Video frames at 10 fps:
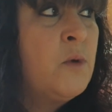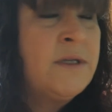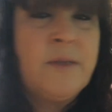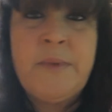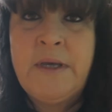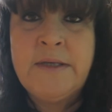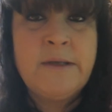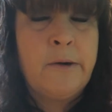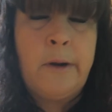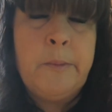recipes
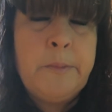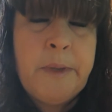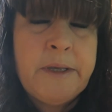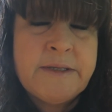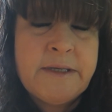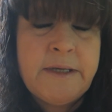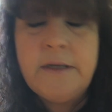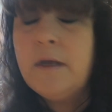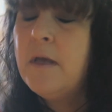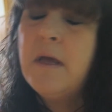that are
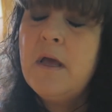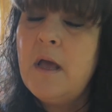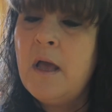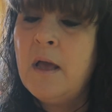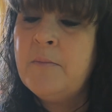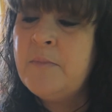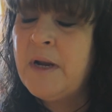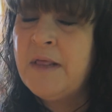amazing. Um,